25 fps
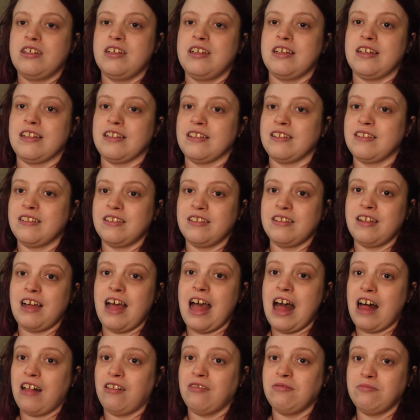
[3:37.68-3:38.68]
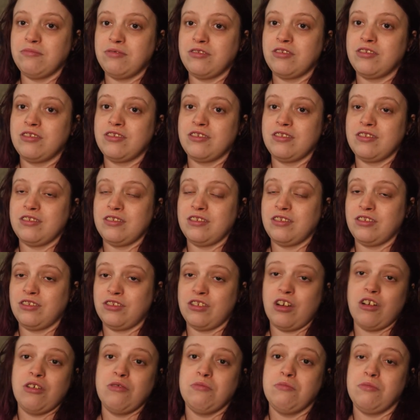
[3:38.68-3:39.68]
It helps
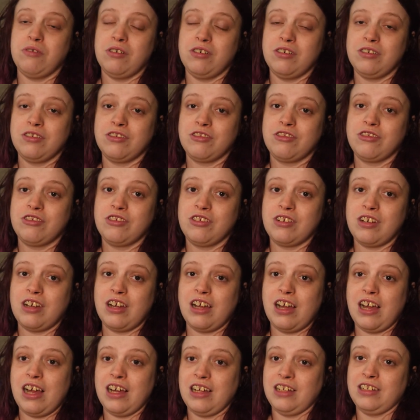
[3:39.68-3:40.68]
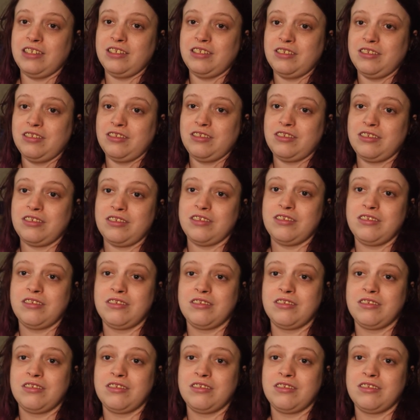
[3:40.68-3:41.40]
so much, and